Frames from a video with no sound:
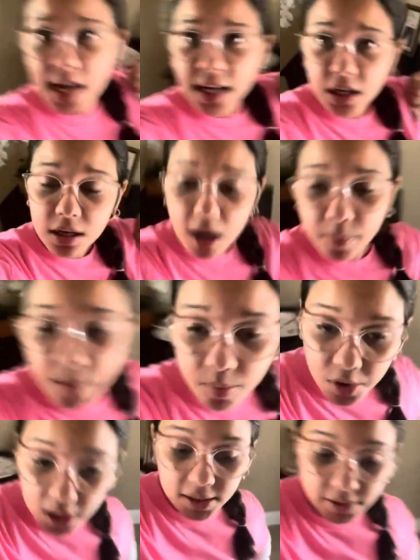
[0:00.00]
could not be
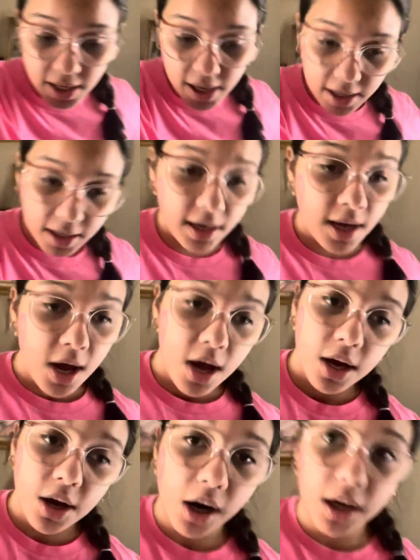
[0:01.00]
more excited.
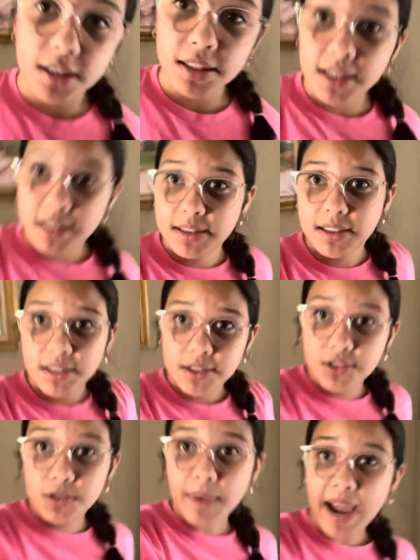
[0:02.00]
Carly is gonna
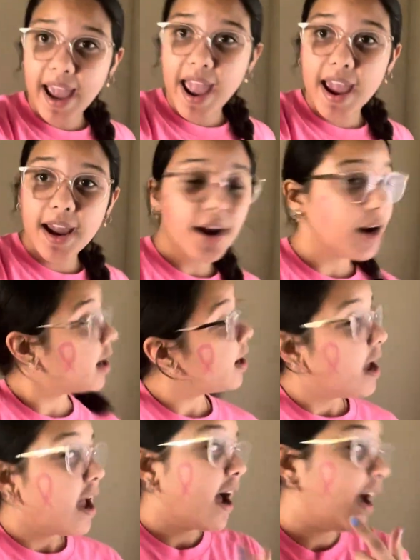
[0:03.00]
do my hair.
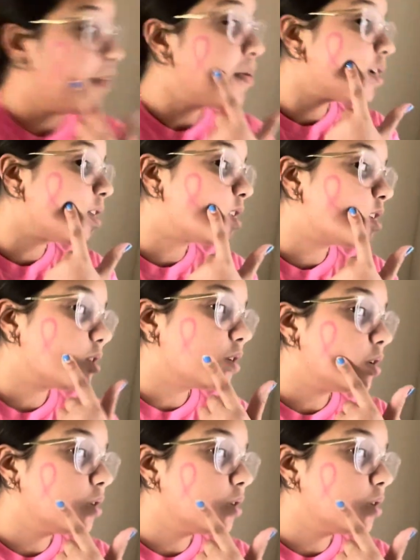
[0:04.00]
I put a little